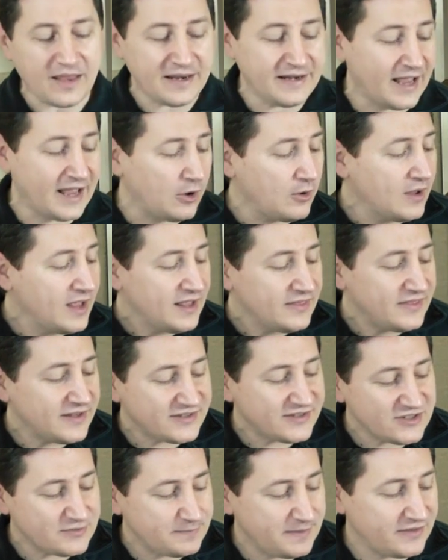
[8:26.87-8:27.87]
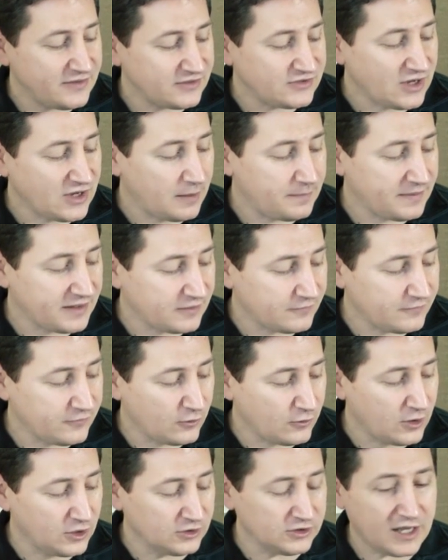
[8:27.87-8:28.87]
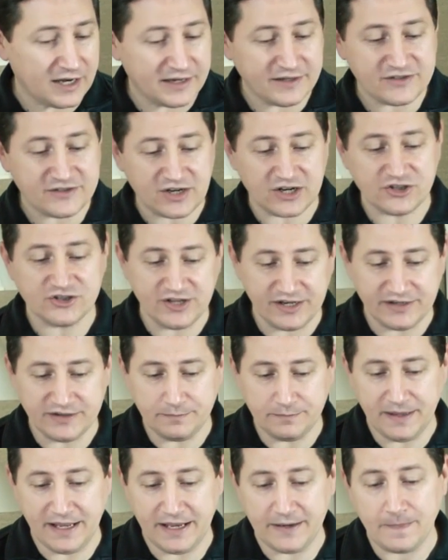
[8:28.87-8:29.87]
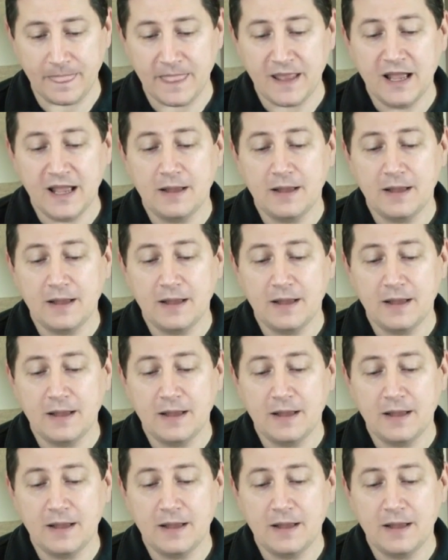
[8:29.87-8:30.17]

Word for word: Now, this has been the topic for a lot of discussion and debate,